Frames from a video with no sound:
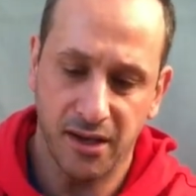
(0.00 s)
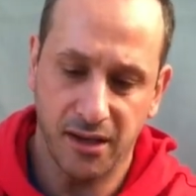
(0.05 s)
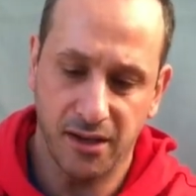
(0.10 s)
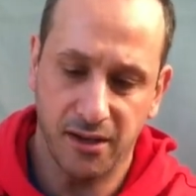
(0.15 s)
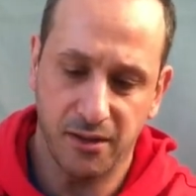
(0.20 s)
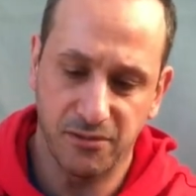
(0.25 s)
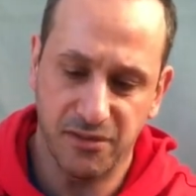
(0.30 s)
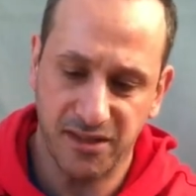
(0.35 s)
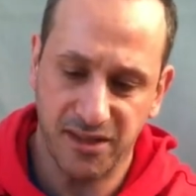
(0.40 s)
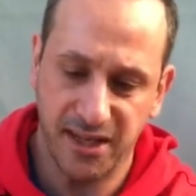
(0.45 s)

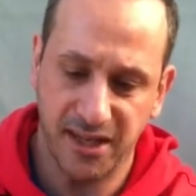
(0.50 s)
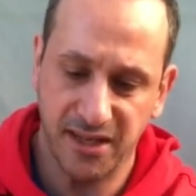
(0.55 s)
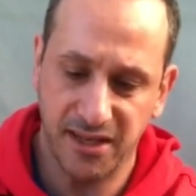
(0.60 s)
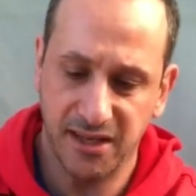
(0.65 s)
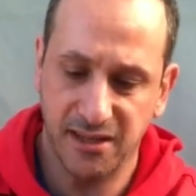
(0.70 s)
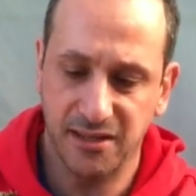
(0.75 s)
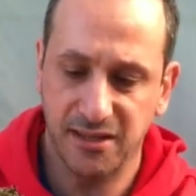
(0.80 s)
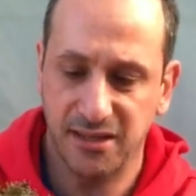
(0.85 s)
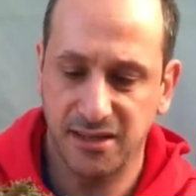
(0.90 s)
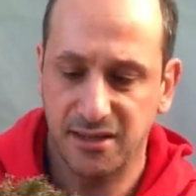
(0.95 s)
I'm just getting
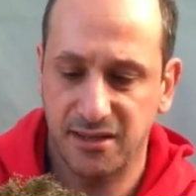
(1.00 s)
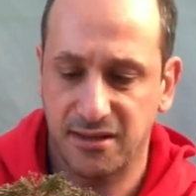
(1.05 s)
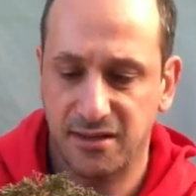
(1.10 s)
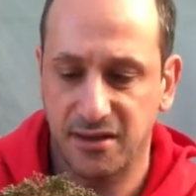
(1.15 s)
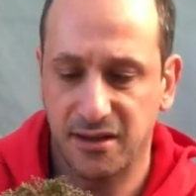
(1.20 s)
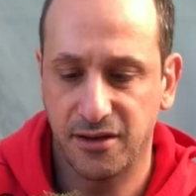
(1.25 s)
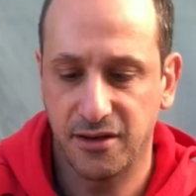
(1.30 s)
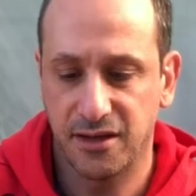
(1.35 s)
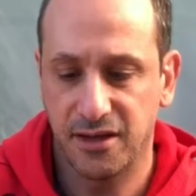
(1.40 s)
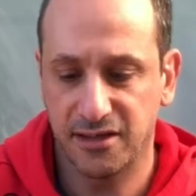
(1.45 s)
into this.
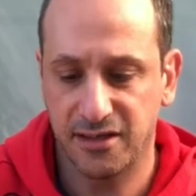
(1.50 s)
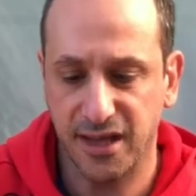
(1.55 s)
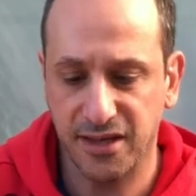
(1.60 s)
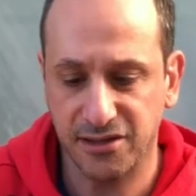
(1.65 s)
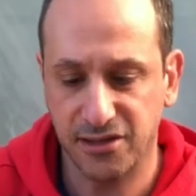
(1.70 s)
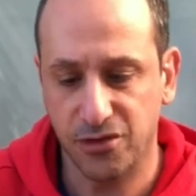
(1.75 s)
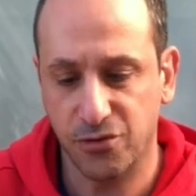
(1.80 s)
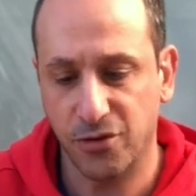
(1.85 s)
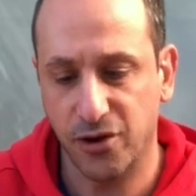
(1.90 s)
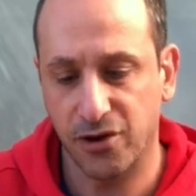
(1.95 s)
It's
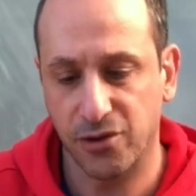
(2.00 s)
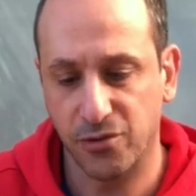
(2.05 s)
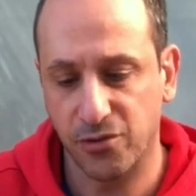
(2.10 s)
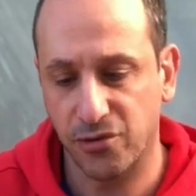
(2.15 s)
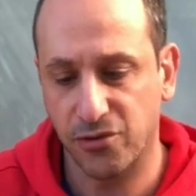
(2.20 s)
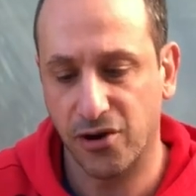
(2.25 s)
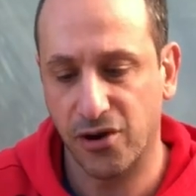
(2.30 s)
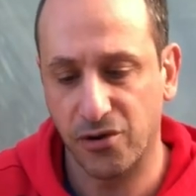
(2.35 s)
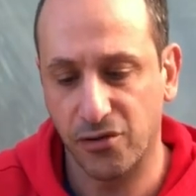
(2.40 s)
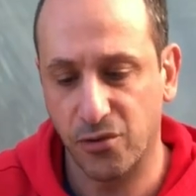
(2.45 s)
actually growing
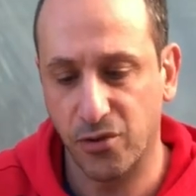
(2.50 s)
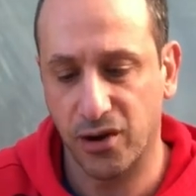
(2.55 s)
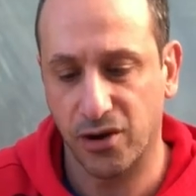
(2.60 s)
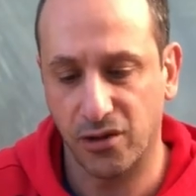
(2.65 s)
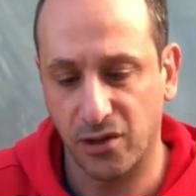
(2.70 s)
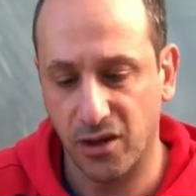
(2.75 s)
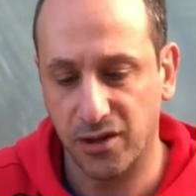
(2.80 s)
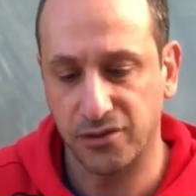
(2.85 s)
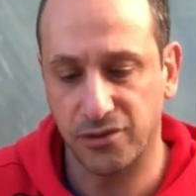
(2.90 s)
quite a lot.